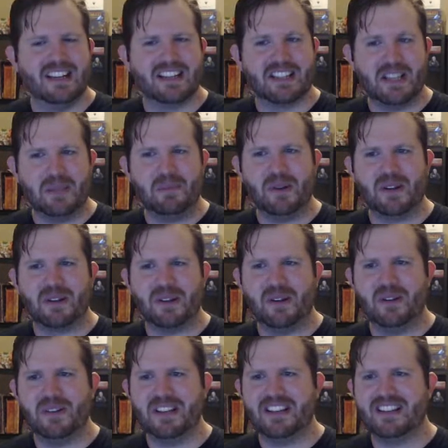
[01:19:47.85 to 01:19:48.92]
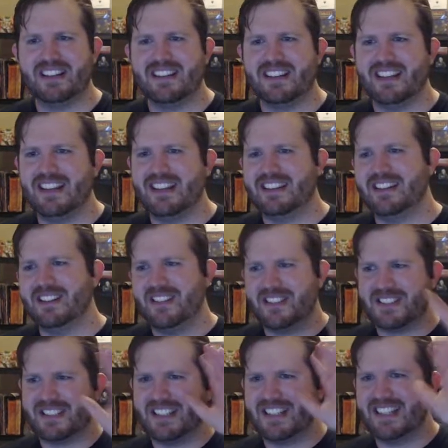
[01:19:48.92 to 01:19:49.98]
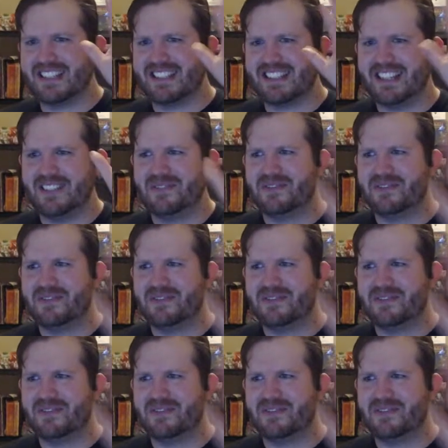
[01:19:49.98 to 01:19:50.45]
Keep on coding, and I'll see you next time.